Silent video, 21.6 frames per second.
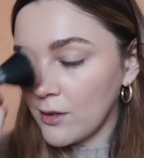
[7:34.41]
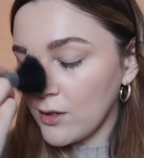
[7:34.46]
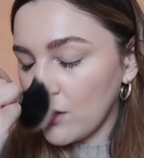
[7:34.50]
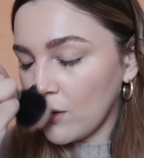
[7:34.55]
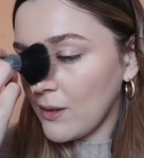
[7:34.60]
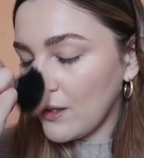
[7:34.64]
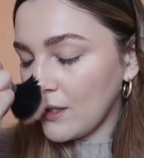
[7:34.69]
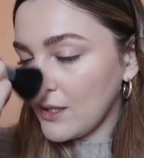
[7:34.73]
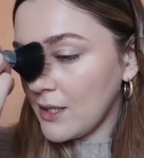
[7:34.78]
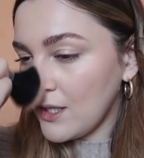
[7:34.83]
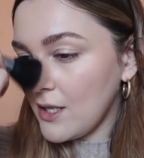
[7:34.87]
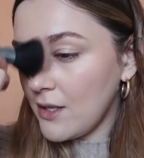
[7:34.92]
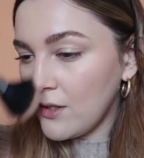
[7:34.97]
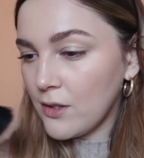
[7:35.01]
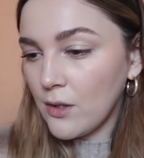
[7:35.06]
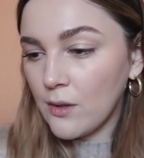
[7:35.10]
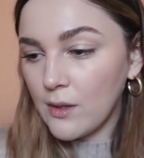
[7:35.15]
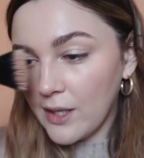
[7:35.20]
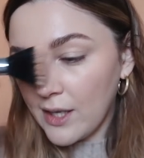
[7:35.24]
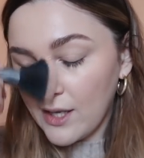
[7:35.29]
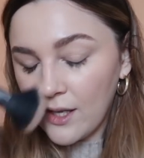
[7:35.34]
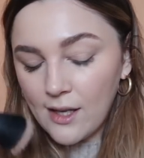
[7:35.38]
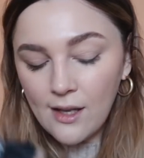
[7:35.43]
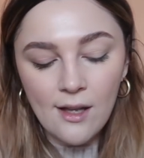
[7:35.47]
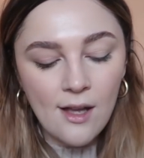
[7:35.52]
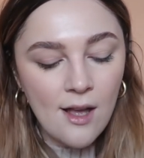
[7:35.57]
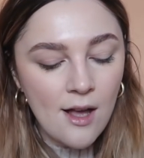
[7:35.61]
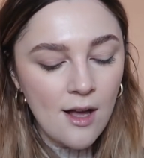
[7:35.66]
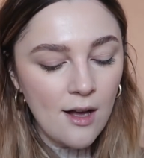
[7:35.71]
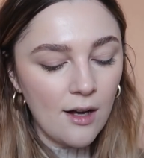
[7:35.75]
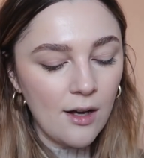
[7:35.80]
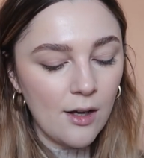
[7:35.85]
So in the T-zone here,
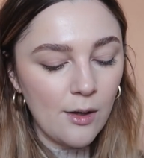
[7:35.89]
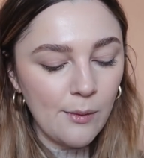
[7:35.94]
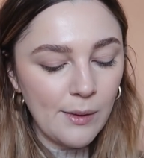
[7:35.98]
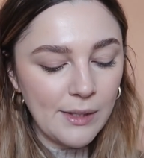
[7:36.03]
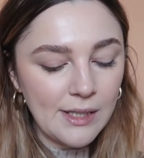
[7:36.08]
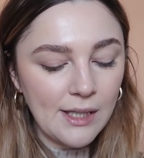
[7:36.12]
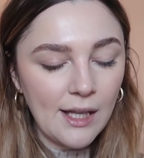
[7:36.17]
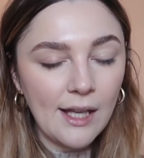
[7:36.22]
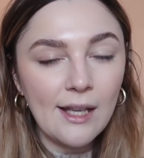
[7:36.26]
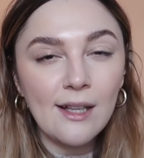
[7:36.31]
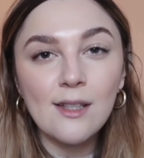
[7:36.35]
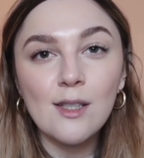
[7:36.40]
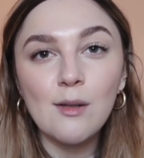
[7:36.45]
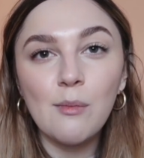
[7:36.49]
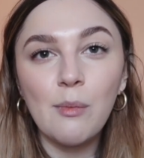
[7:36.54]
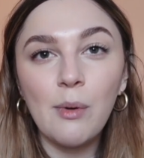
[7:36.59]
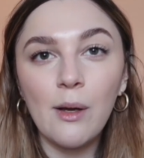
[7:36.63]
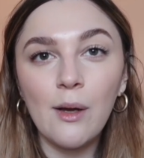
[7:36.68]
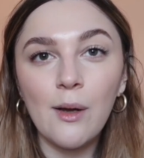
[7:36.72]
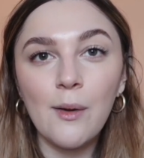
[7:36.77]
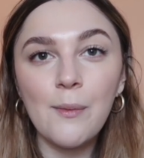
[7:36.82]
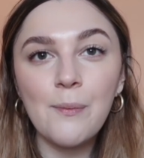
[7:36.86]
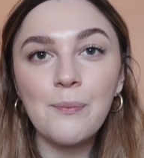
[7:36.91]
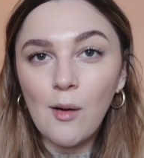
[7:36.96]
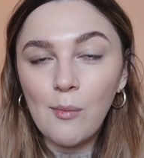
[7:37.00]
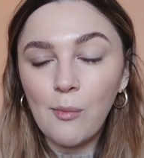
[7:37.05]
I always like to put